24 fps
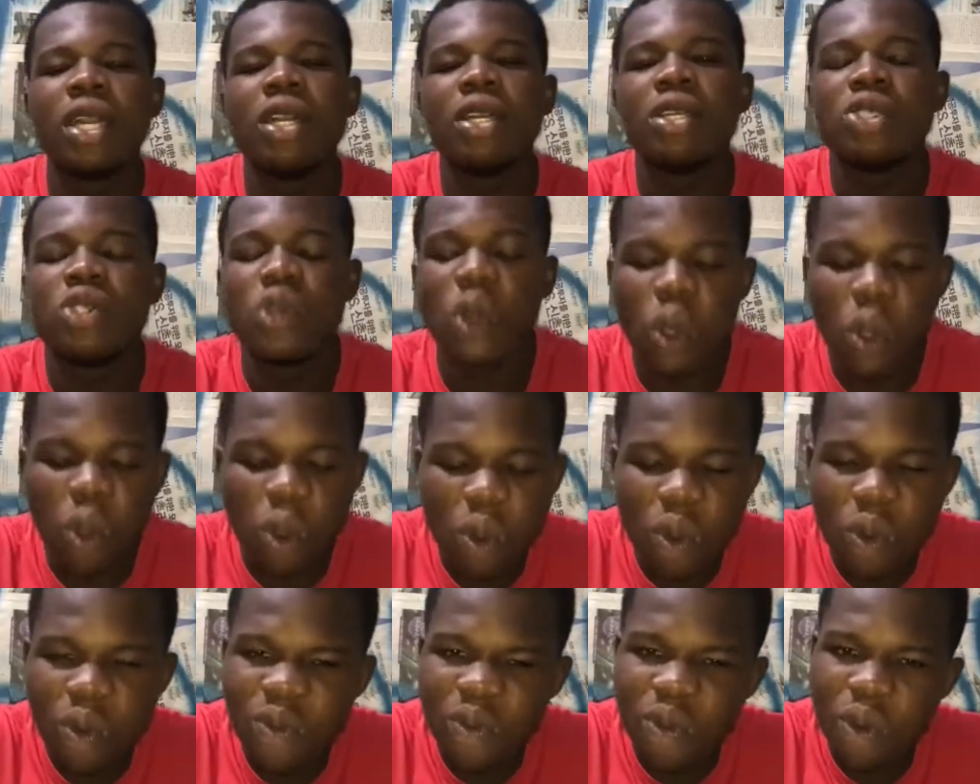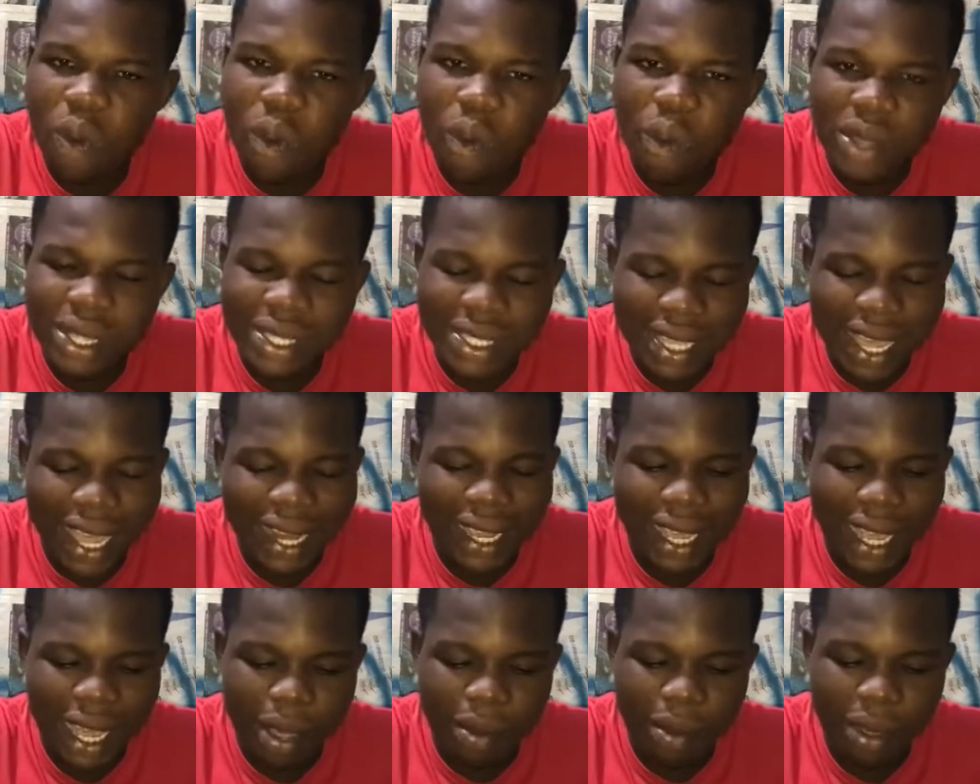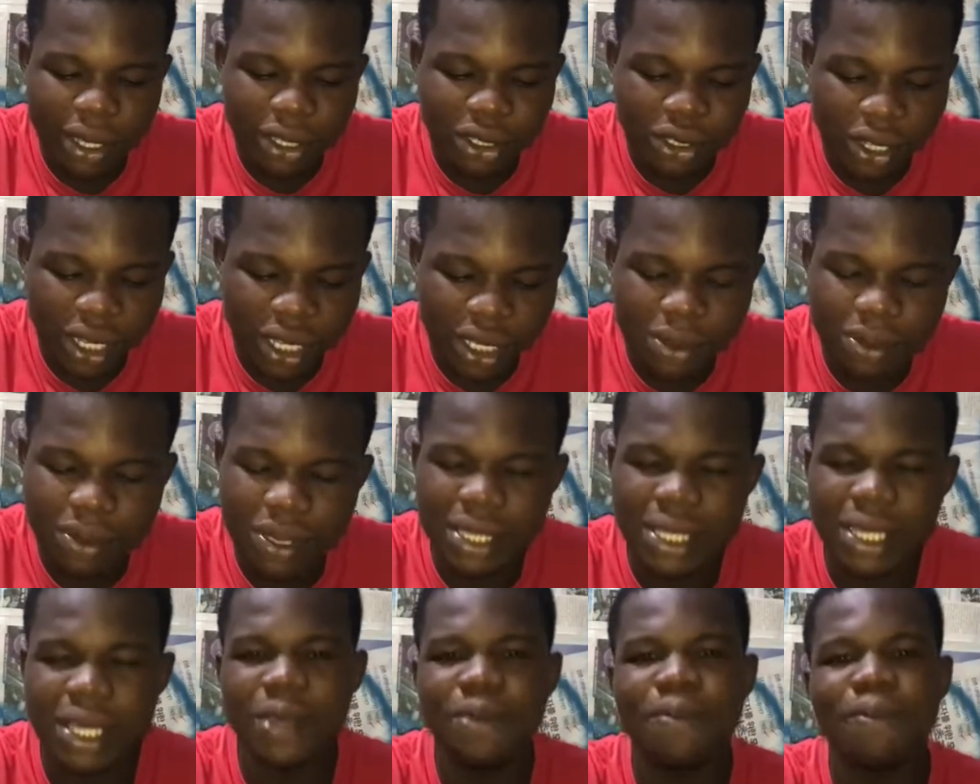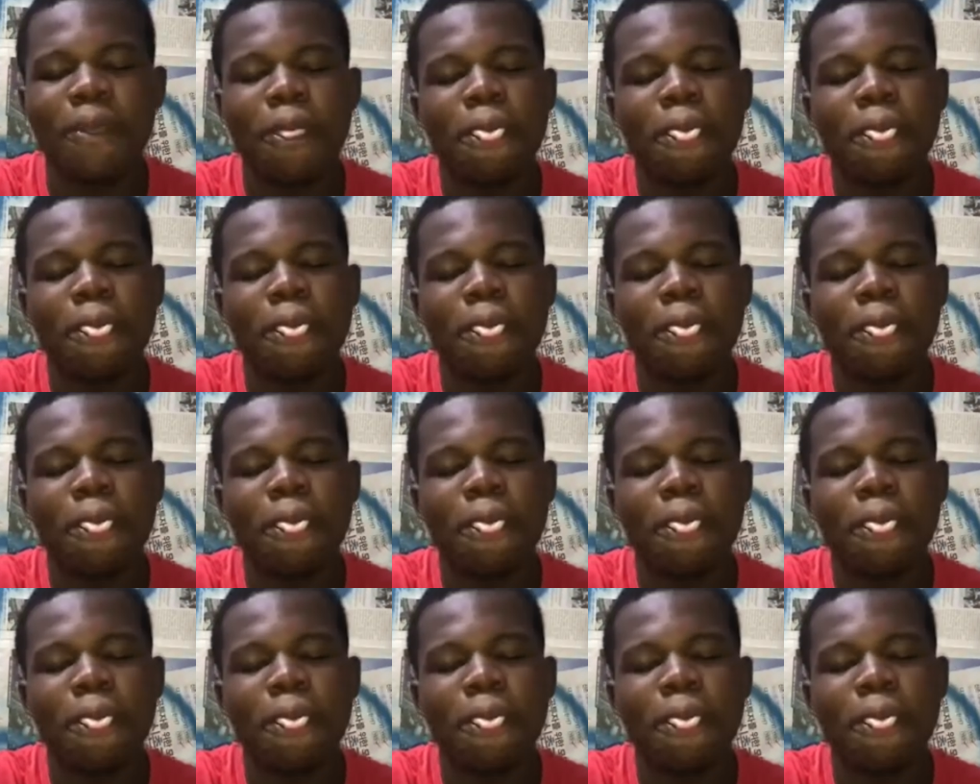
So what are the camera address be saying?